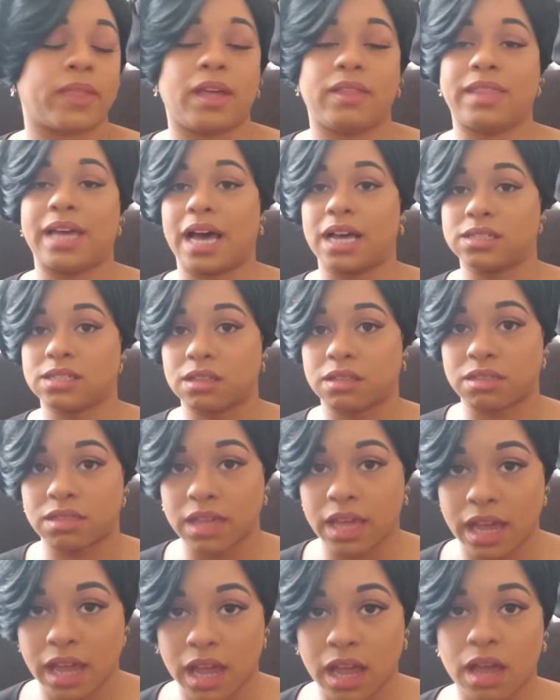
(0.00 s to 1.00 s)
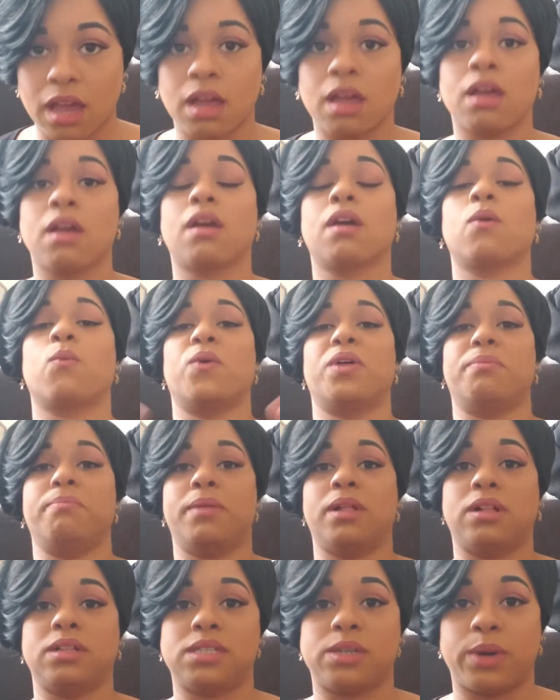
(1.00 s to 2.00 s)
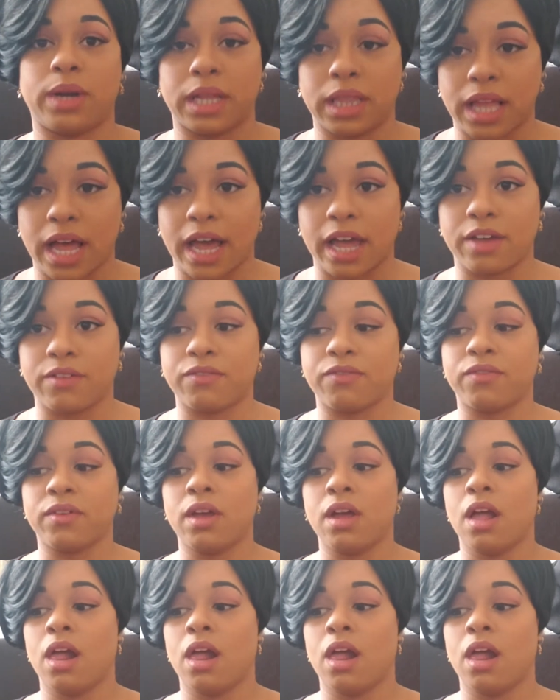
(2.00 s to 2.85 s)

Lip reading: That's the thing with military life.